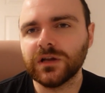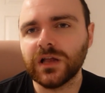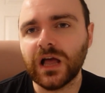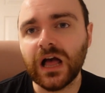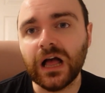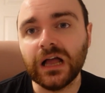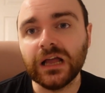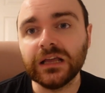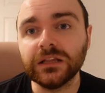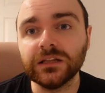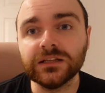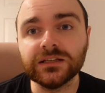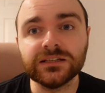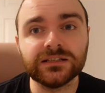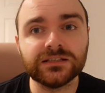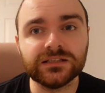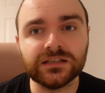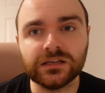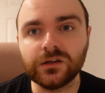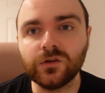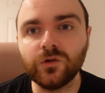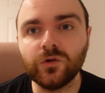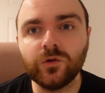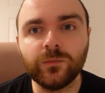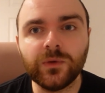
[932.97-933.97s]
Islay
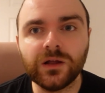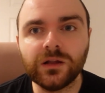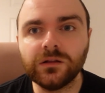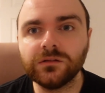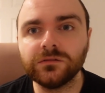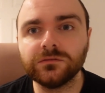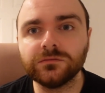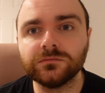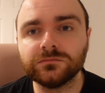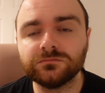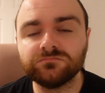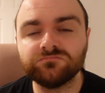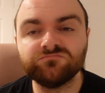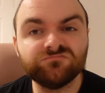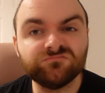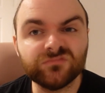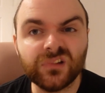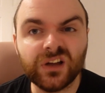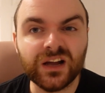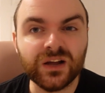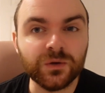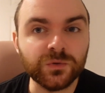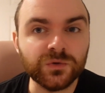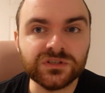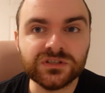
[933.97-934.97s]
single malt
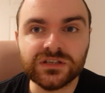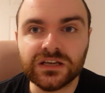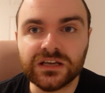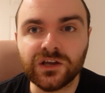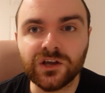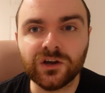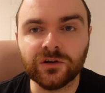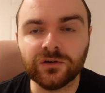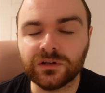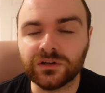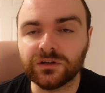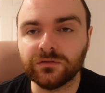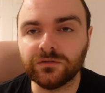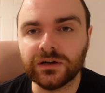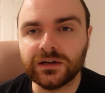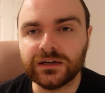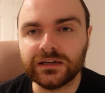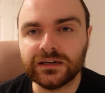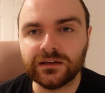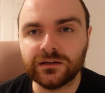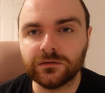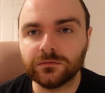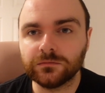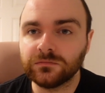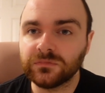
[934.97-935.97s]
I would say currently right
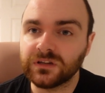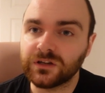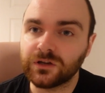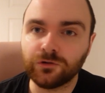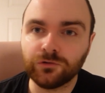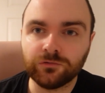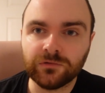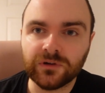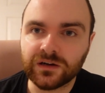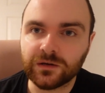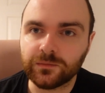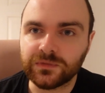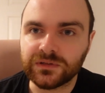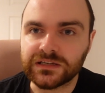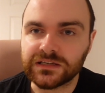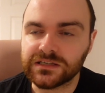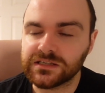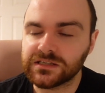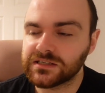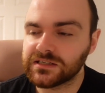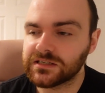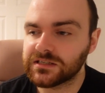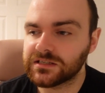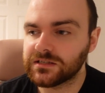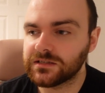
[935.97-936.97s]
now, incredibly
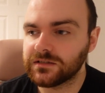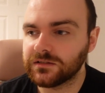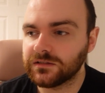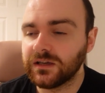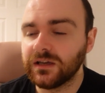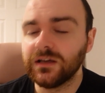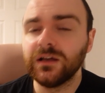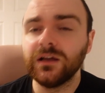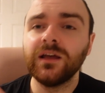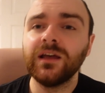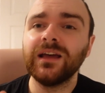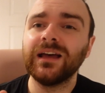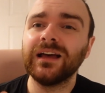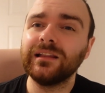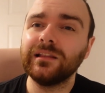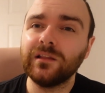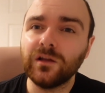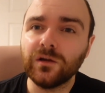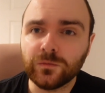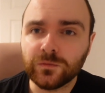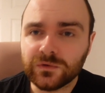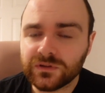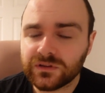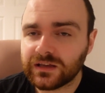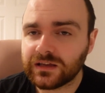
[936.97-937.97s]
consistent,
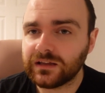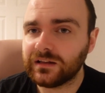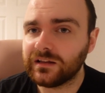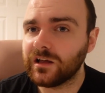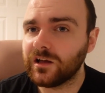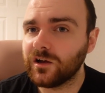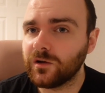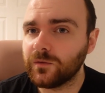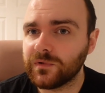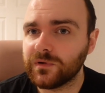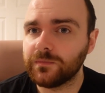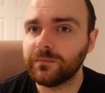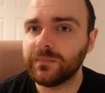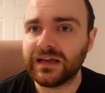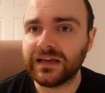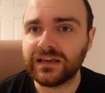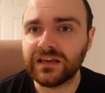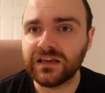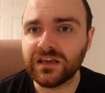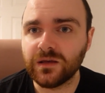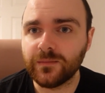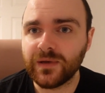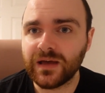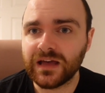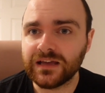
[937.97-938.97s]
along with Kilchoman and
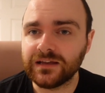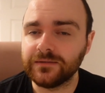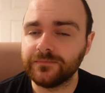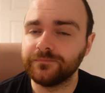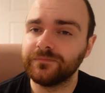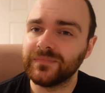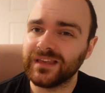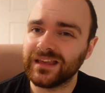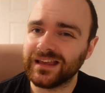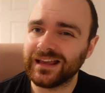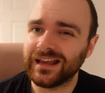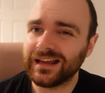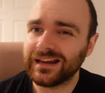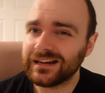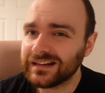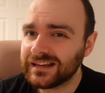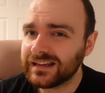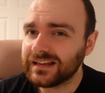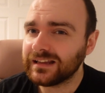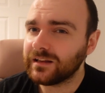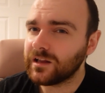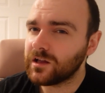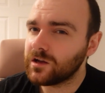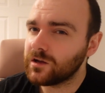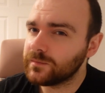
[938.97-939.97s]
Machir Bay and
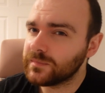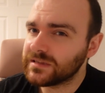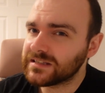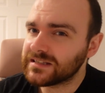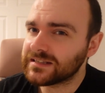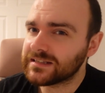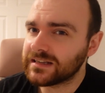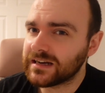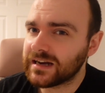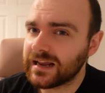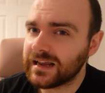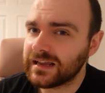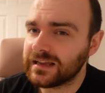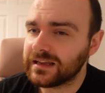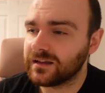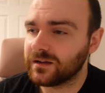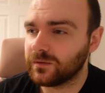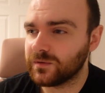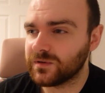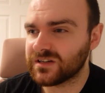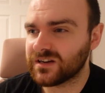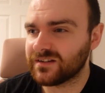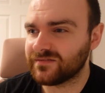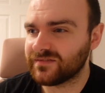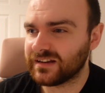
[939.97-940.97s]
Kilchoman and Sanaig,
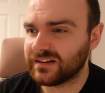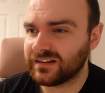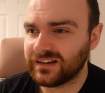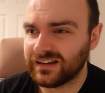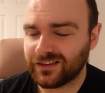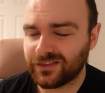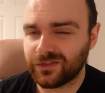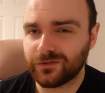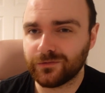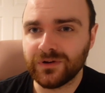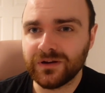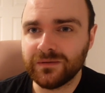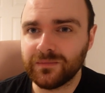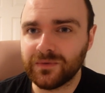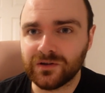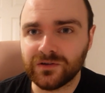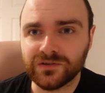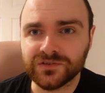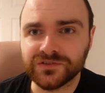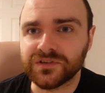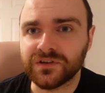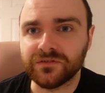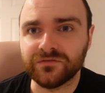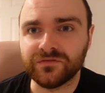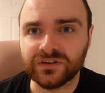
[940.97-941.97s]
which I've had like three
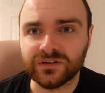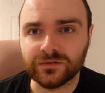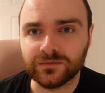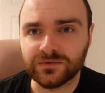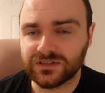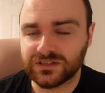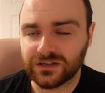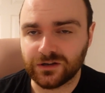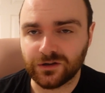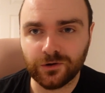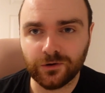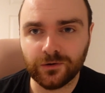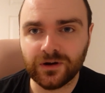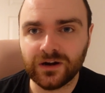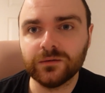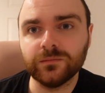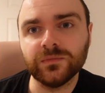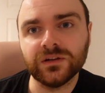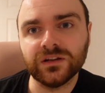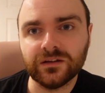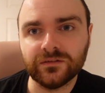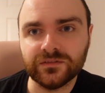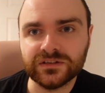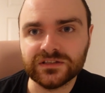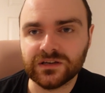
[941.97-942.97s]
bottles of, and it was
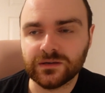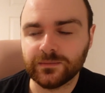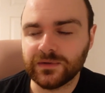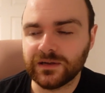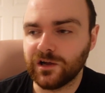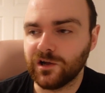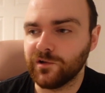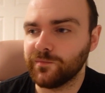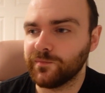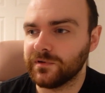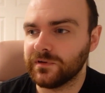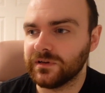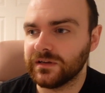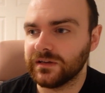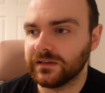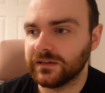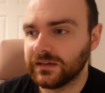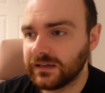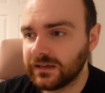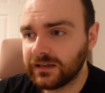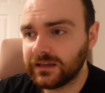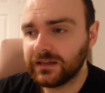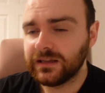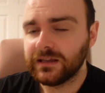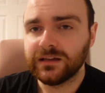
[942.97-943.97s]
incredible every time I opened it,
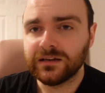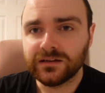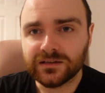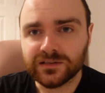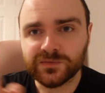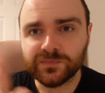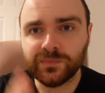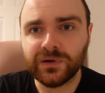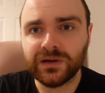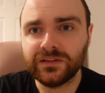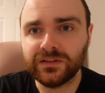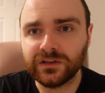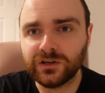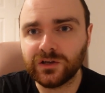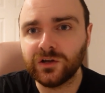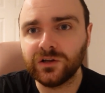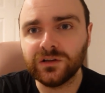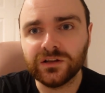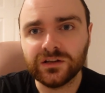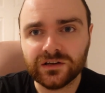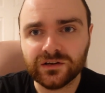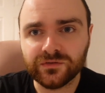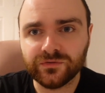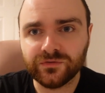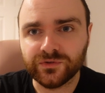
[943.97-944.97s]
despite the
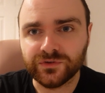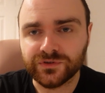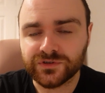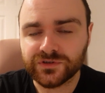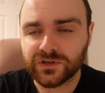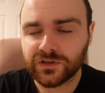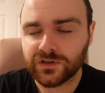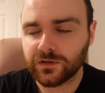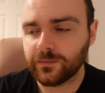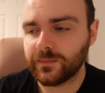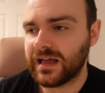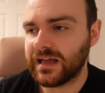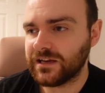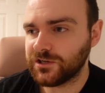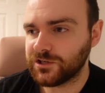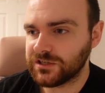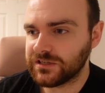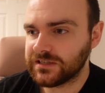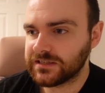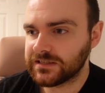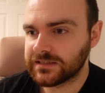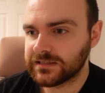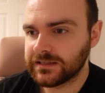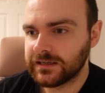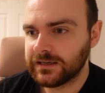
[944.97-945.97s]
colour difference on the
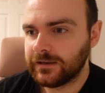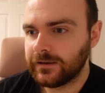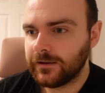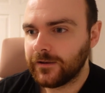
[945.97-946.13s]
batches.